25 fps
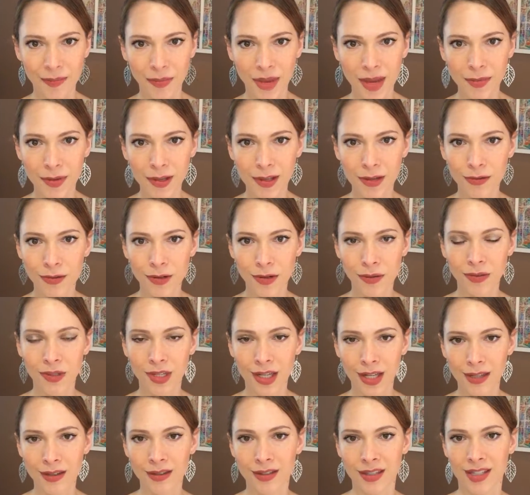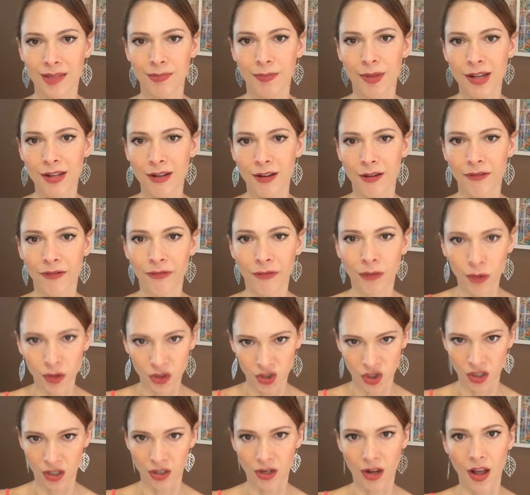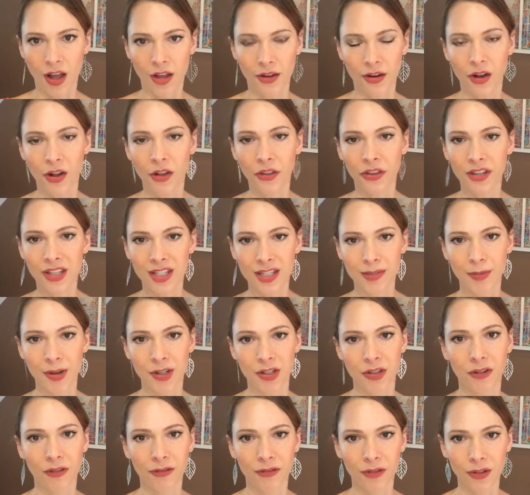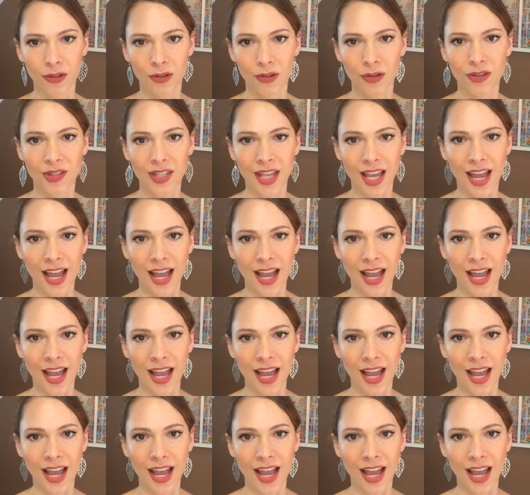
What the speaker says: Maybe you don't need to spend a fortune on all these special foods,